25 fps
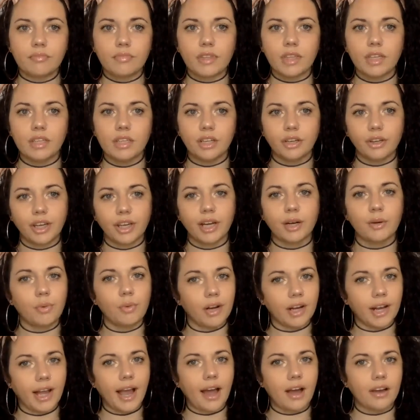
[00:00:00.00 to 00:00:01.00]
you got to
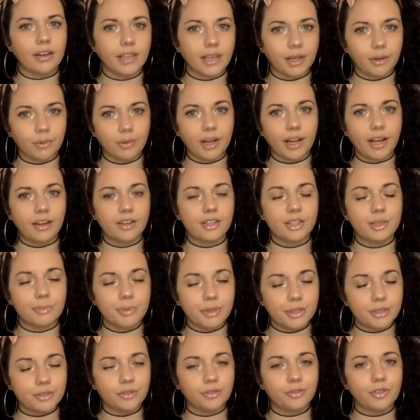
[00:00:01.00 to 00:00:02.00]
work out your
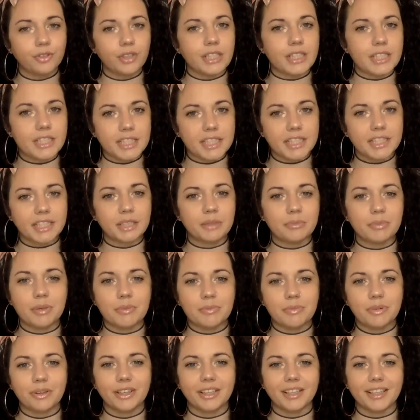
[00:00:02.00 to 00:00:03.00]
spiritual fitness a little bit
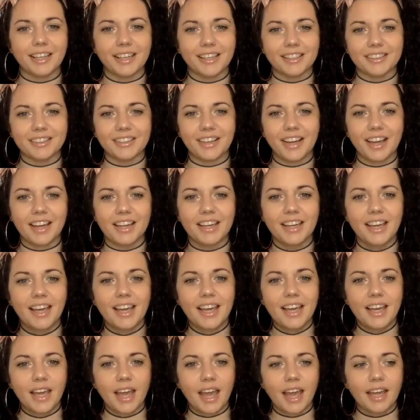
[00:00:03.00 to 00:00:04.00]
more again. Okay.
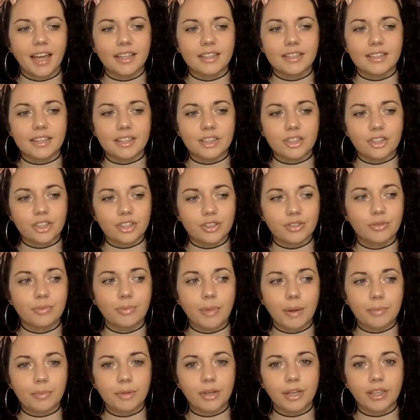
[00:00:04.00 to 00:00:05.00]
And it's just
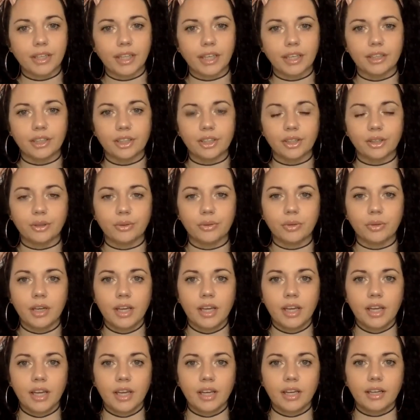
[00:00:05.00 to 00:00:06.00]
remembering that,
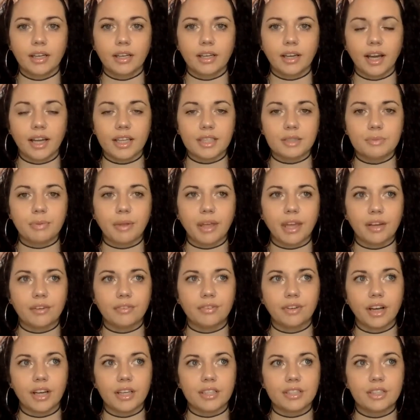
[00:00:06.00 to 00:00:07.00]
God's plan
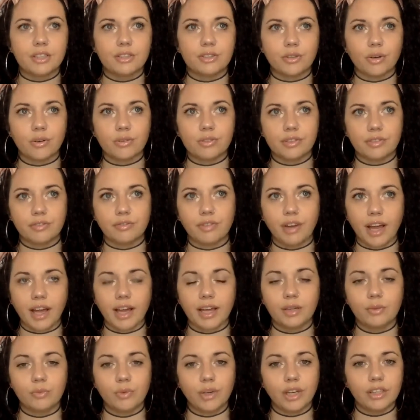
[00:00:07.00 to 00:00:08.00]
for us is so
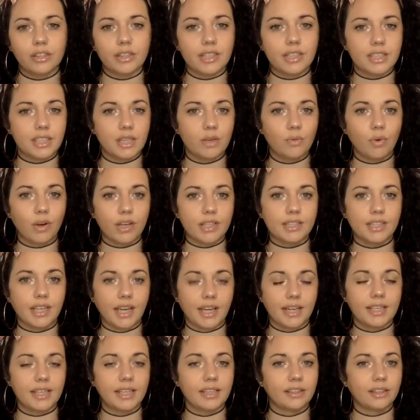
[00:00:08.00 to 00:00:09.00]
divine. We only see one
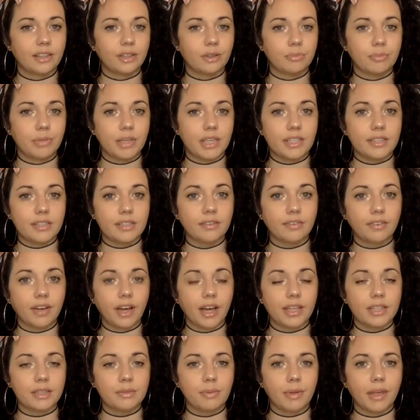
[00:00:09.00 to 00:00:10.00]
tiny little piece of
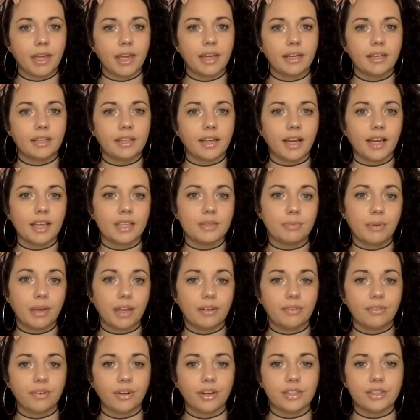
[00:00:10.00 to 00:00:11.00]
God's plan, and God's
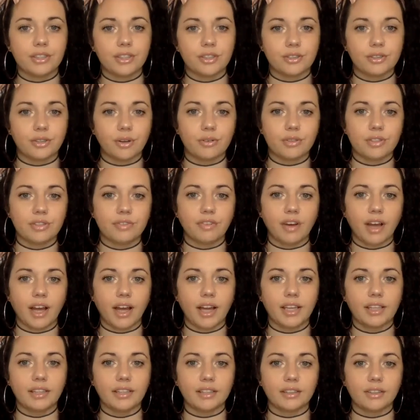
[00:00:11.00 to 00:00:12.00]
plan for us is so
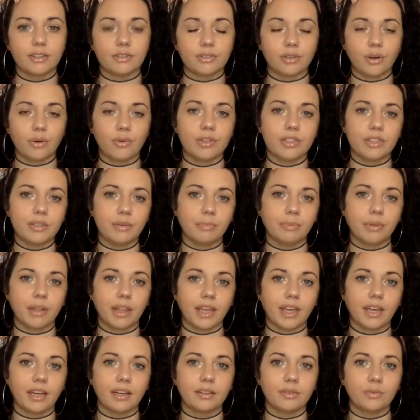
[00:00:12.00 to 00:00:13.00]
divine that there's always a
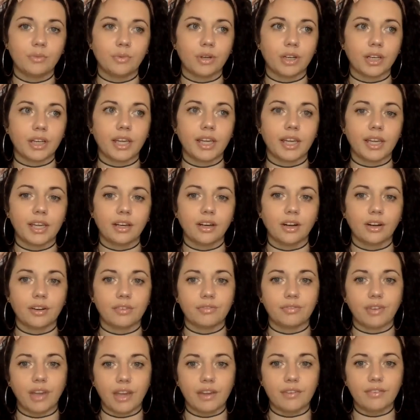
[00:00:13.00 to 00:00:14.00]
plan working in our
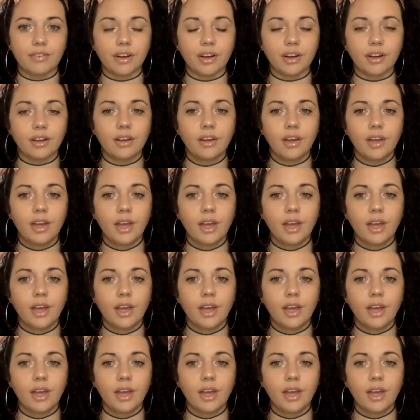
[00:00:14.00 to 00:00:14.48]
favor